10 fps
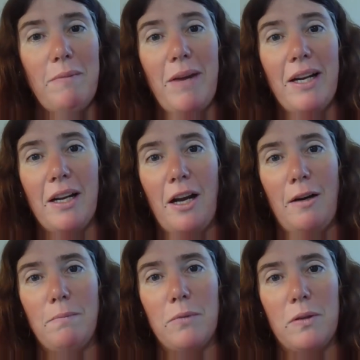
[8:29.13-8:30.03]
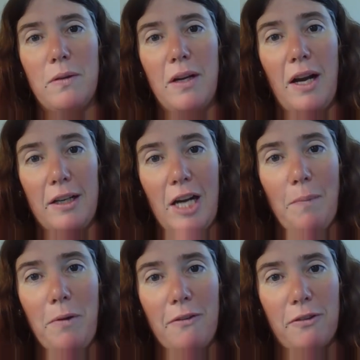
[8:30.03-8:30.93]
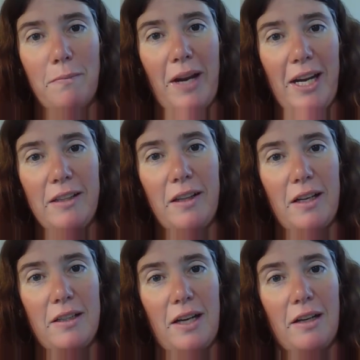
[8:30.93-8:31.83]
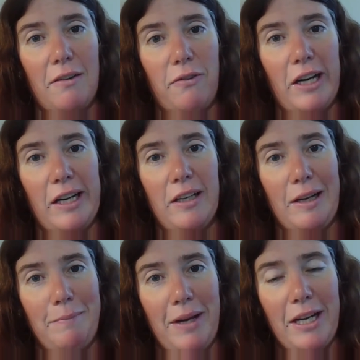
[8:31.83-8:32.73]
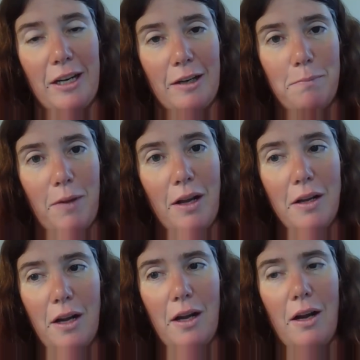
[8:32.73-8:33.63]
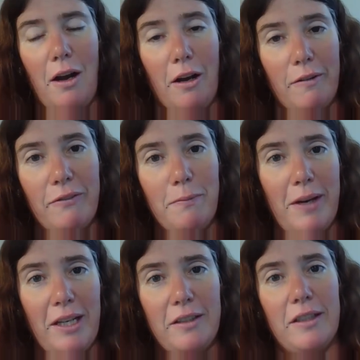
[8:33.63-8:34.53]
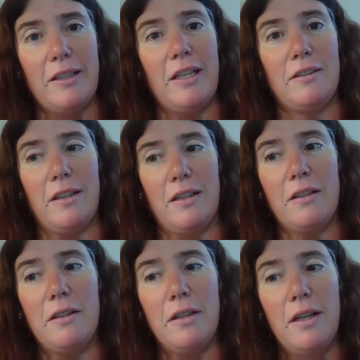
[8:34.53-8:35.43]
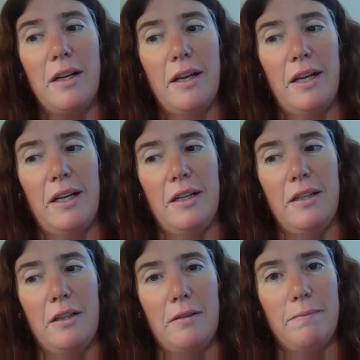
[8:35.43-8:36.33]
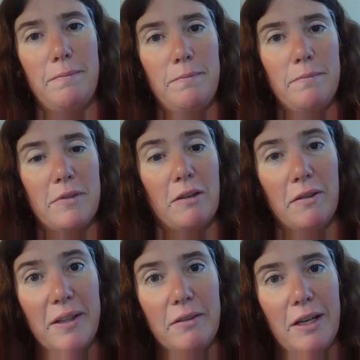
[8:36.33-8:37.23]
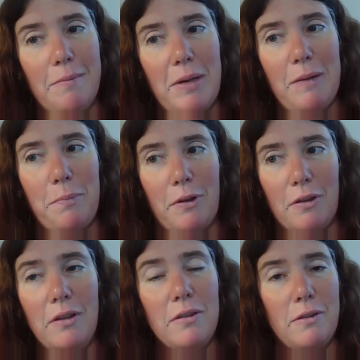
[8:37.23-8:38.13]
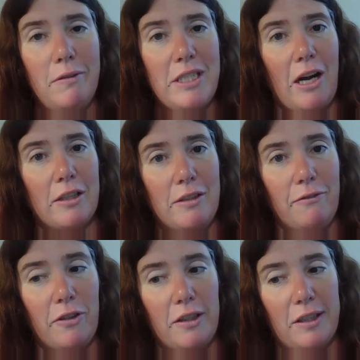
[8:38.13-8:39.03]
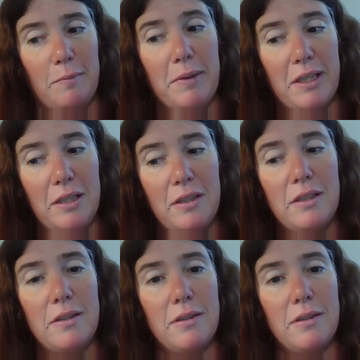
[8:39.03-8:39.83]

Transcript: We met a um a couple from England on our Friday night meetup, yeah. all the way from England, Helga, and um they're really great people. We talked to them for a little bit.